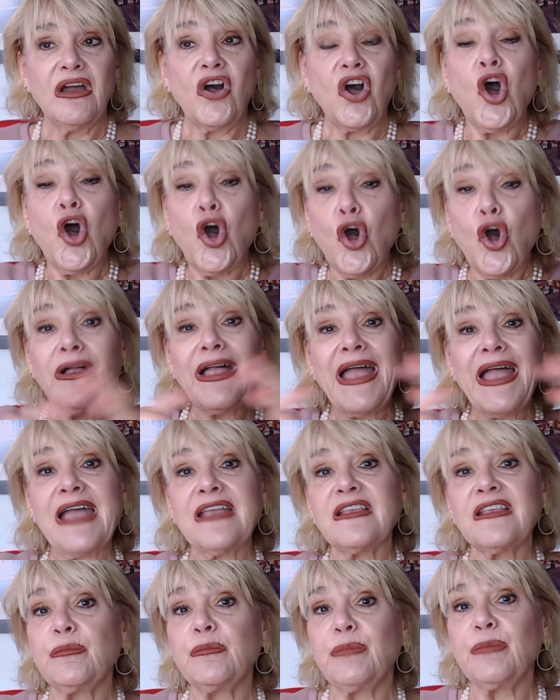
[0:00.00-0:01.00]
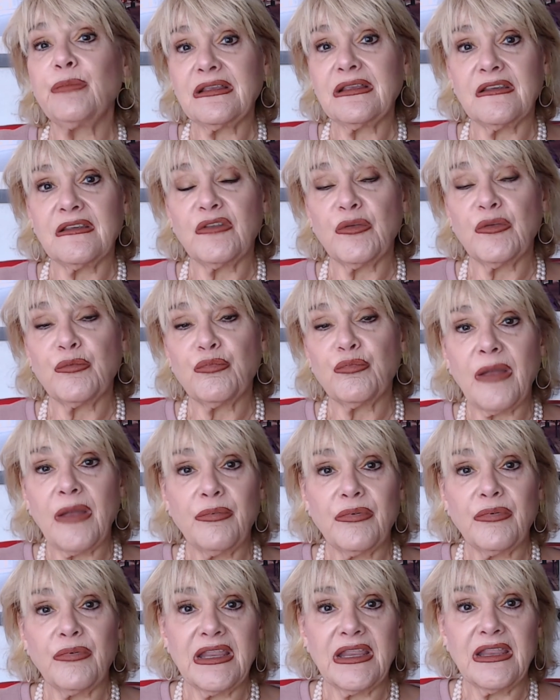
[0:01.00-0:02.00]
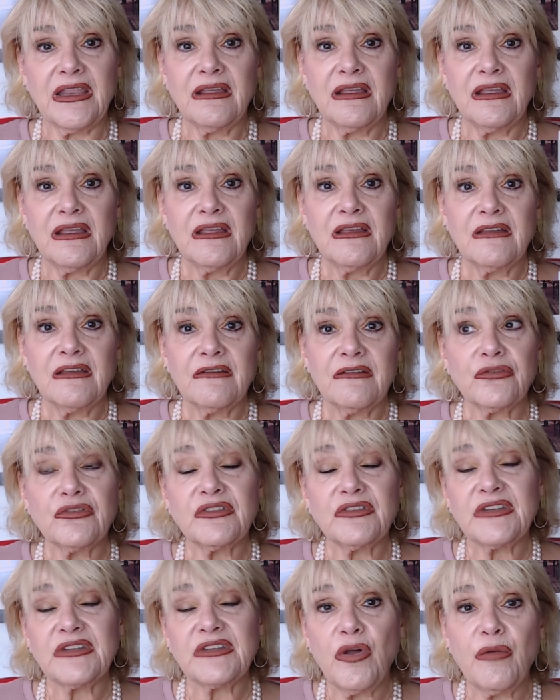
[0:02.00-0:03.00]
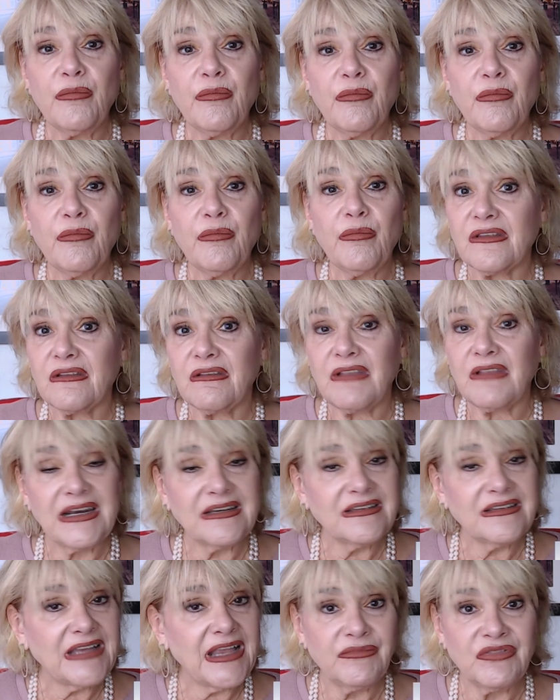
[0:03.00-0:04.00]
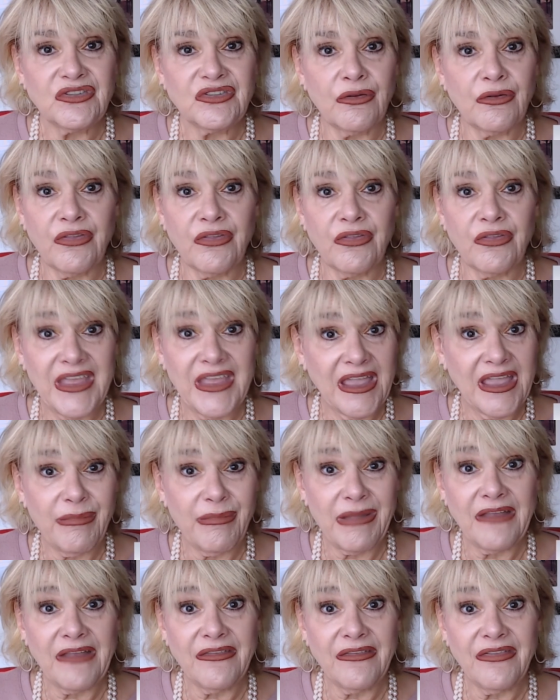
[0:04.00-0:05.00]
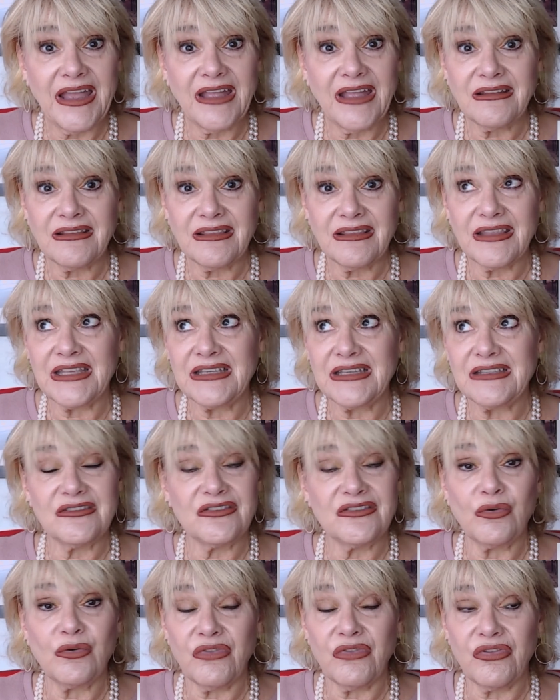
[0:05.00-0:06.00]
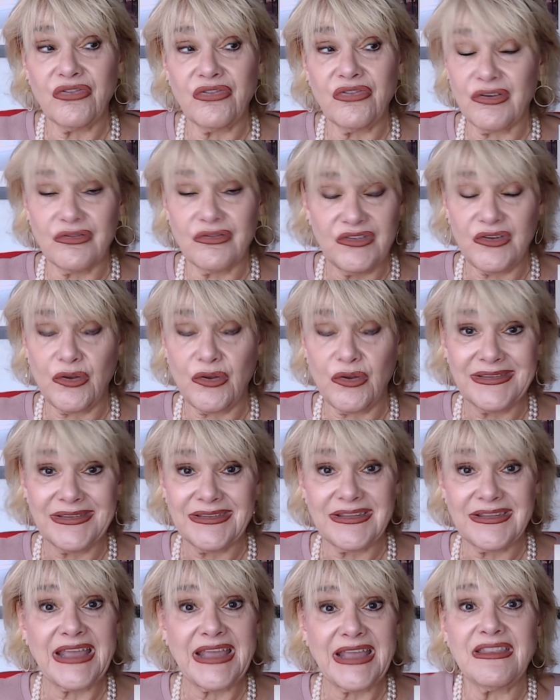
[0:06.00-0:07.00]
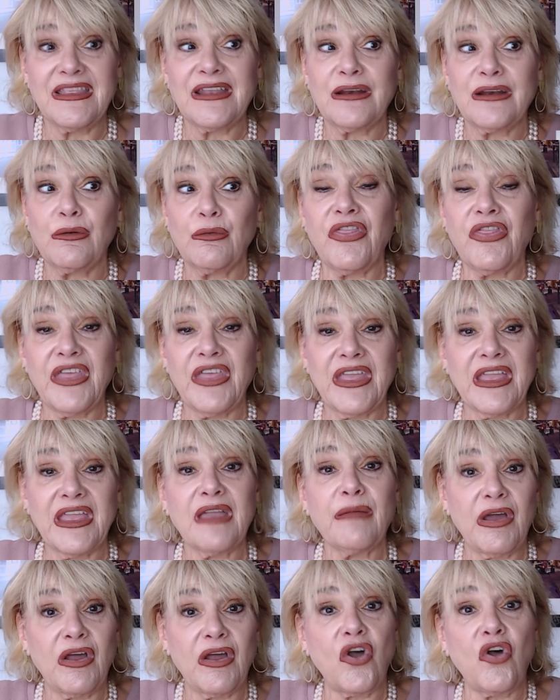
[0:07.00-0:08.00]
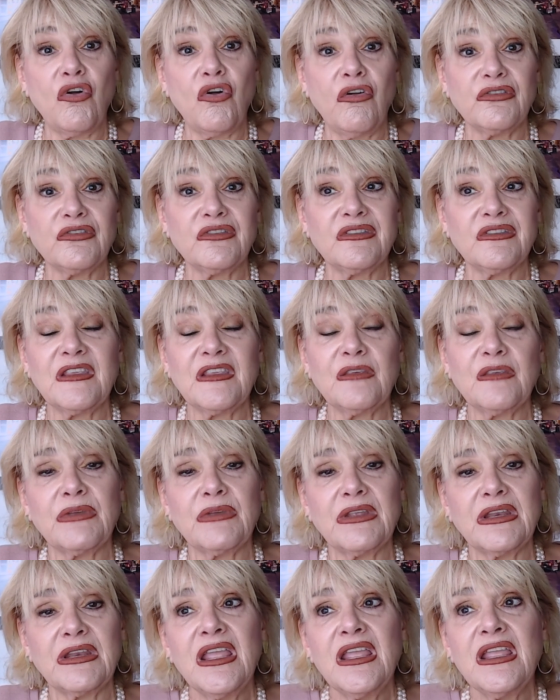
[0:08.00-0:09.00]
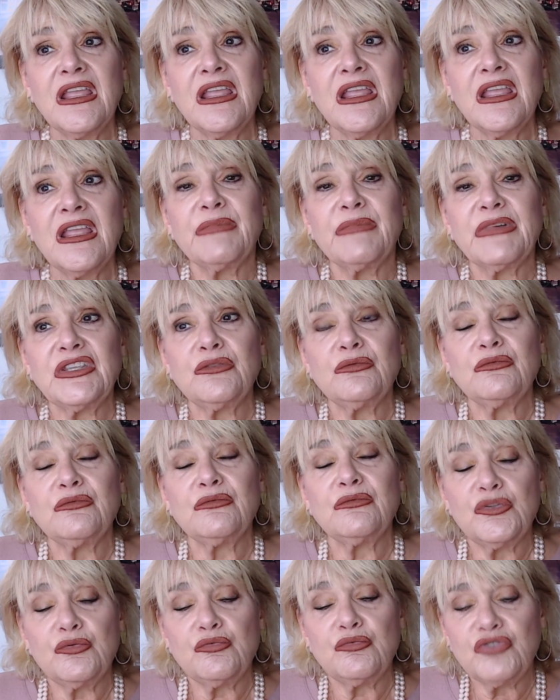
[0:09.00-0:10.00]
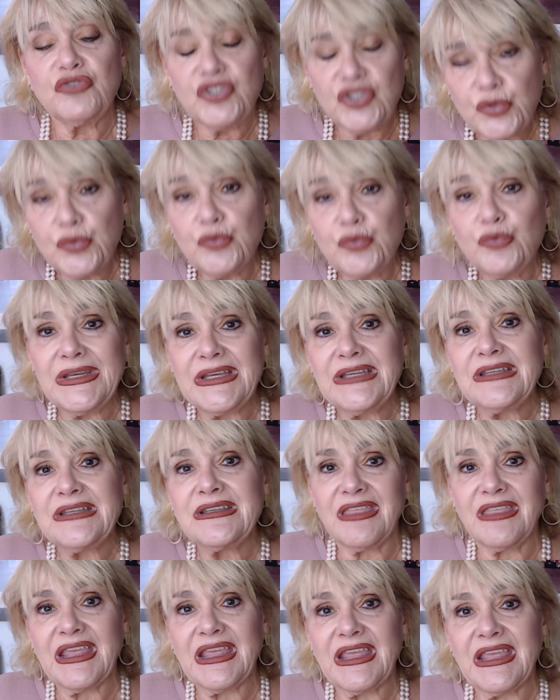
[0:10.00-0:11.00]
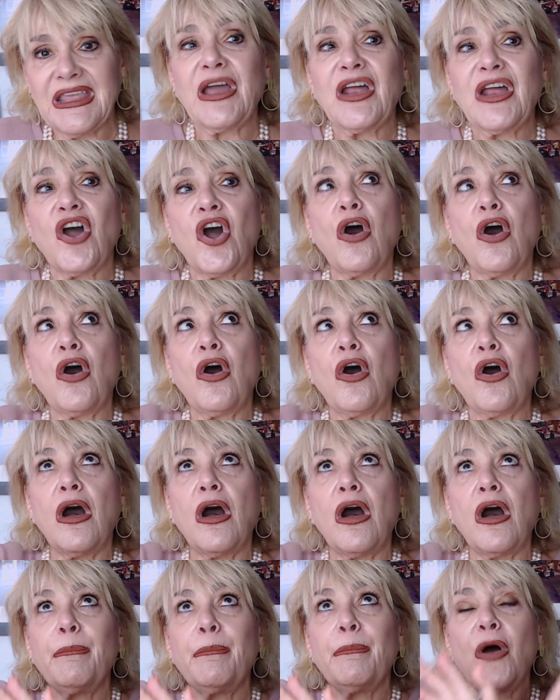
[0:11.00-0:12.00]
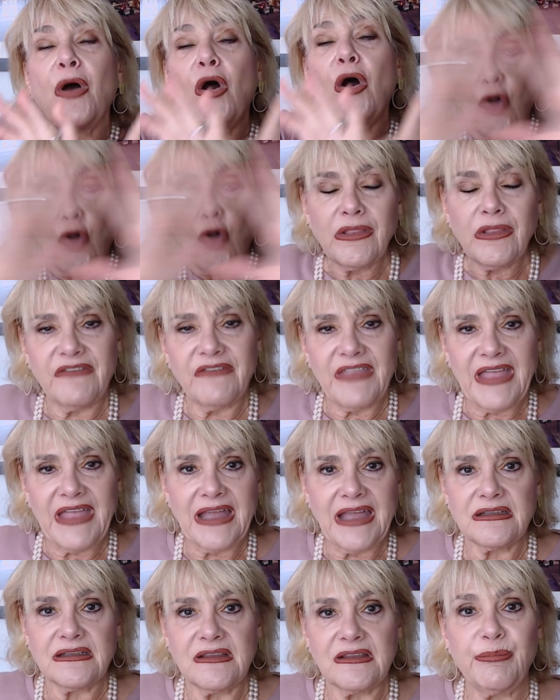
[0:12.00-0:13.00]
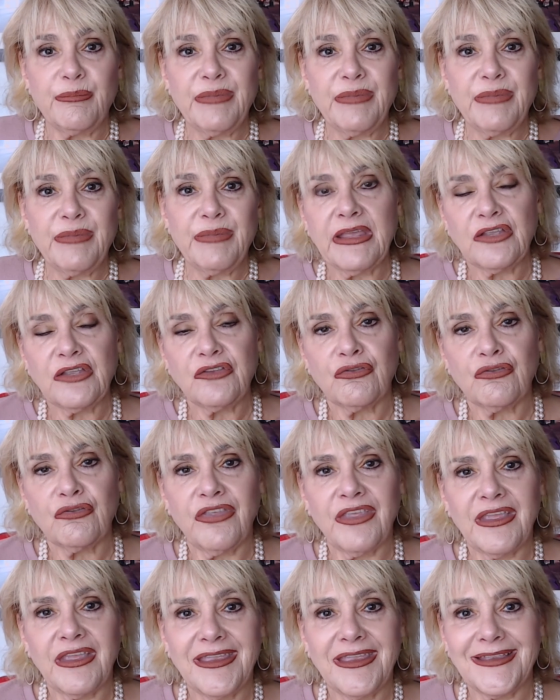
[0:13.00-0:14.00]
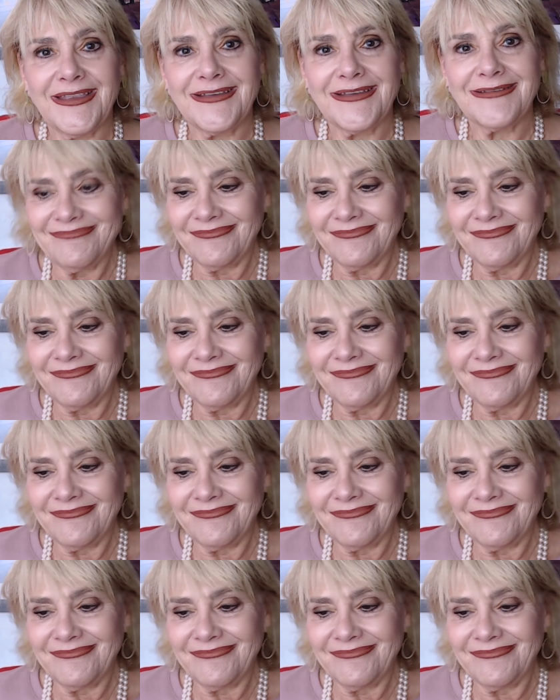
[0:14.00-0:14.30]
all aspects of the property. First-time home buyers a lot of times don't think about that. They're so excited they don't think about all those things, but you do need to think about all of that. It's big picture thinking.